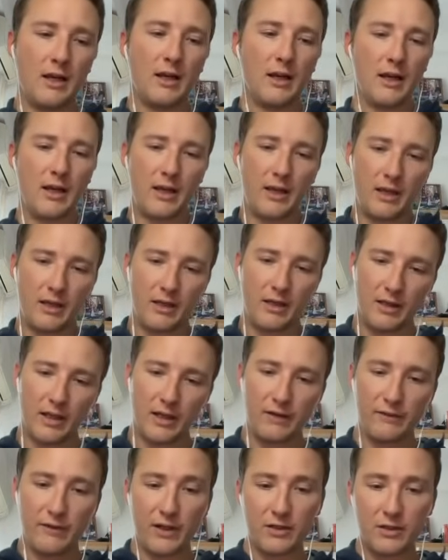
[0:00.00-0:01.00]
and then
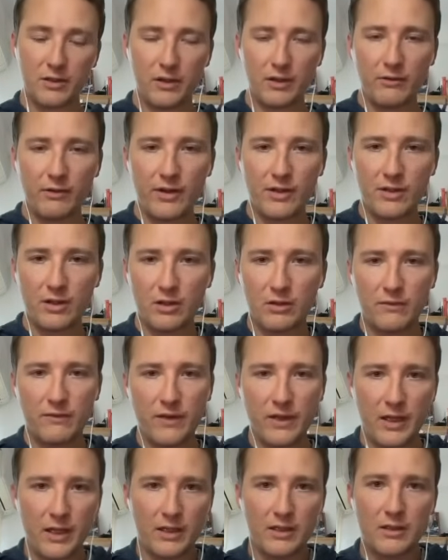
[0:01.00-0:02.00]
eventually research for
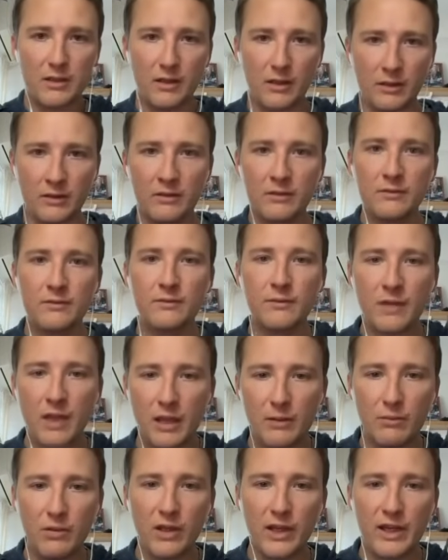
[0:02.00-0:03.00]
the next year
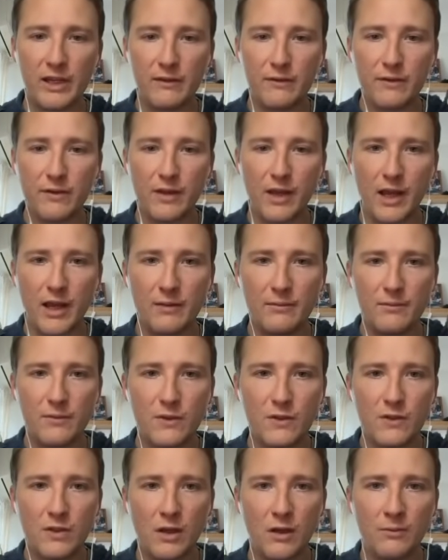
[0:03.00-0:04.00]
and planning for that.
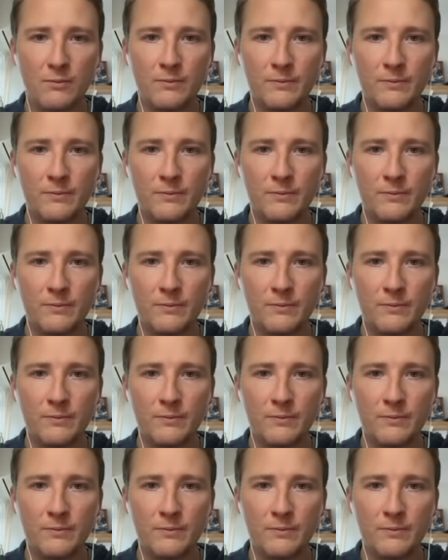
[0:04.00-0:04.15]
So